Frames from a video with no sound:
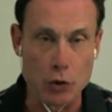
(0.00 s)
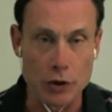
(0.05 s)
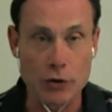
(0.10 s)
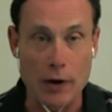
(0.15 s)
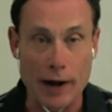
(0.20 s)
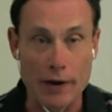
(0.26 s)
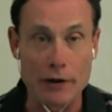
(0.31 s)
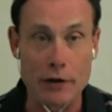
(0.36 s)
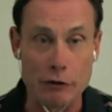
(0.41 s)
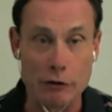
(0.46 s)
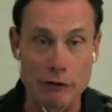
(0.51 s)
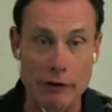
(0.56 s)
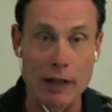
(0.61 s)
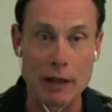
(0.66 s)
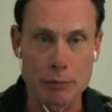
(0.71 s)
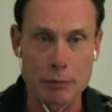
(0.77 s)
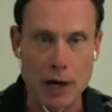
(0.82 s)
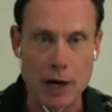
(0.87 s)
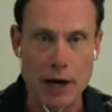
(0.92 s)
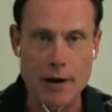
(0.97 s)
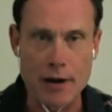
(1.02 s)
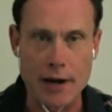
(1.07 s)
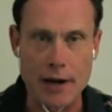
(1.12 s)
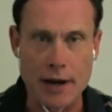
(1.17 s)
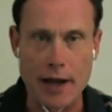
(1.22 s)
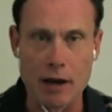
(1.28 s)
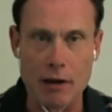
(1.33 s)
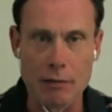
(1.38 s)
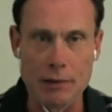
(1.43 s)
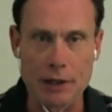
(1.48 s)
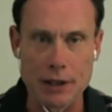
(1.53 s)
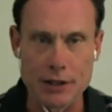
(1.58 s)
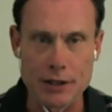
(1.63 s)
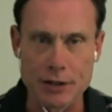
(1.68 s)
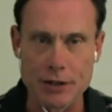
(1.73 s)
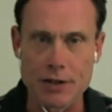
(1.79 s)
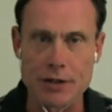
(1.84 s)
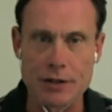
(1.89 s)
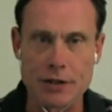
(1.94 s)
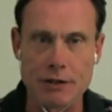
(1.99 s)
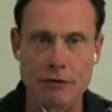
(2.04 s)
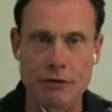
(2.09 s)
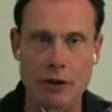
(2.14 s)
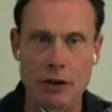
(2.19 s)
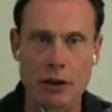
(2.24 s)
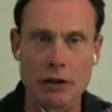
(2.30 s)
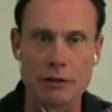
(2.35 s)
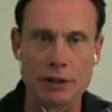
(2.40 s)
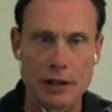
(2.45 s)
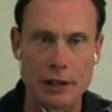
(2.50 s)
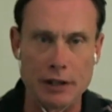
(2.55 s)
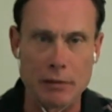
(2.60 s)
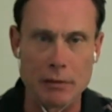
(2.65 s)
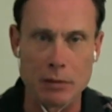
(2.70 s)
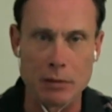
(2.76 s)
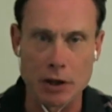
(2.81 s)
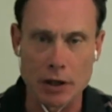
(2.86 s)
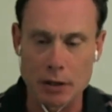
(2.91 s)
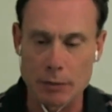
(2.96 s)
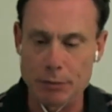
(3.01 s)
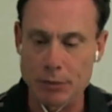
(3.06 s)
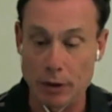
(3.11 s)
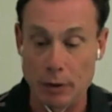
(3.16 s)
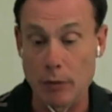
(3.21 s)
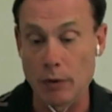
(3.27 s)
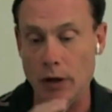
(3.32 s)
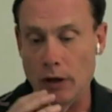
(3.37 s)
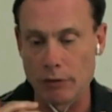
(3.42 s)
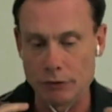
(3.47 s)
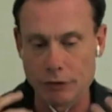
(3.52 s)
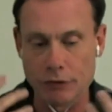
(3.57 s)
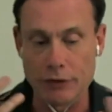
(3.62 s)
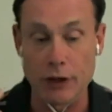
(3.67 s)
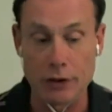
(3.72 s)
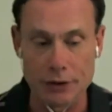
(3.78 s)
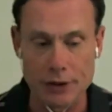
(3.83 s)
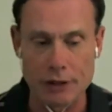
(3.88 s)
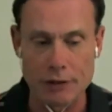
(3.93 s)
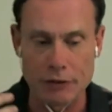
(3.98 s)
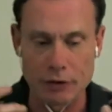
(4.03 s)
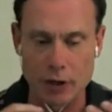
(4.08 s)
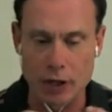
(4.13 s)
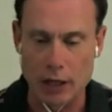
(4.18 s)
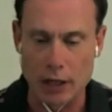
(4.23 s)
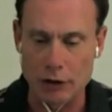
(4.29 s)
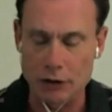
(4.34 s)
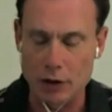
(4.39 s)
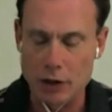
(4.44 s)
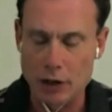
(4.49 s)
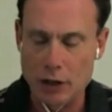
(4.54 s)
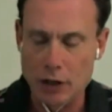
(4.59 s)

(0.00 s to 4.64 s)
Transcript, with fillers: trying to develop right now because this is a felt need in the market, well, felt need for us.